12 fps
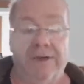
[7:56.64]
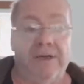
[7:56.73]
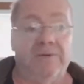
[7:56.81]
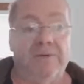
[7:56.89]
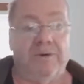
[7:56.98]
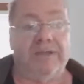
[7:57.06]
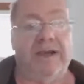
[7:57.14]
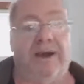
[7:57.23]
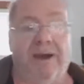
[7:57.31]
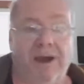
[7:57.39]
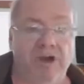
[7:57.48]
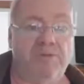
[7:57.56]
what they are
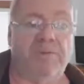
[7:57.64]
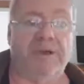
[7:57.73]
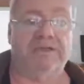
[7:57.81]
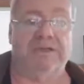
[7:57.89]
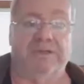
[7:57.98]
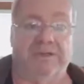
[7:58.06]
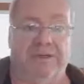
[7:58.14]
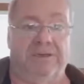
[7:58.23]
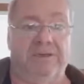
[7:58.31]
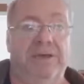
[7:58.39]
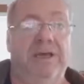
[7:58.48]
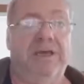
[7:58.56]
hoping to
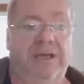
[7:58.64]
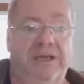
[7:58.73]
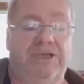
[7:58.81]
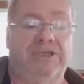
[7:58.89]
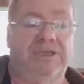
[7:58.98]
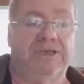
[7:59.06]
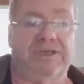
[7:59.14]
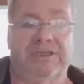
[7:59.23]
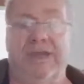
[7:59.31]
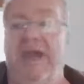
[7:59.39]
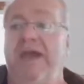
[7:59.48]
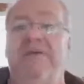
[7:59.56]
do is to
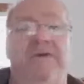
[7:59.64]
scare the